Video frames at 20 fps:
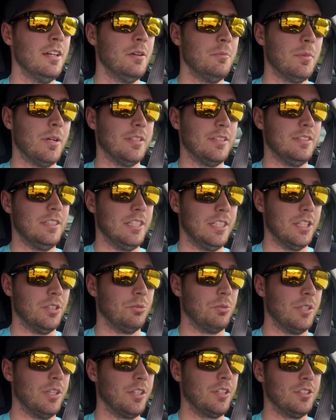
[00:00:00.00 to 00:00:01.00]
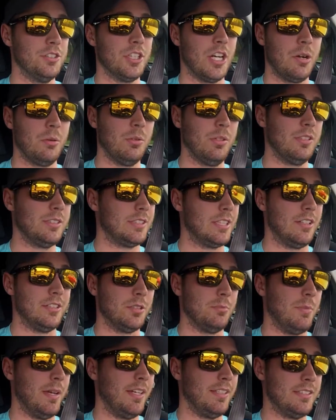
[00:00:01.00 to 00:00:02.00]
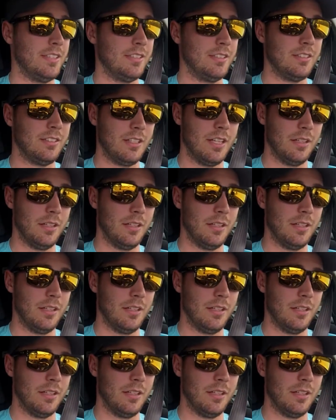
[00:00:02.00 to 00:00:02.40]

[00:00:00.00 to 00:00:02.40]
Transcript: but he did a really good job with it. It sounds amazing.